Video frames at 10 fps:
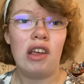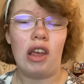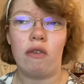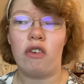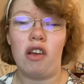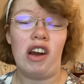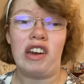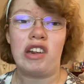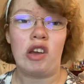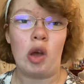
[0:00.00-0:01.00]
if an
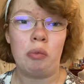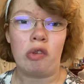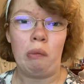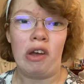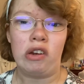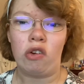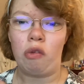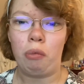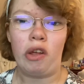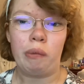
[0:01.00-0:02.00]
idea comes to mind, you
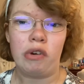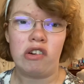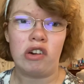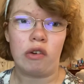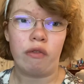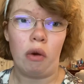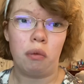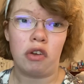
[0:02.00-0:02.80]
just plop it into your phone?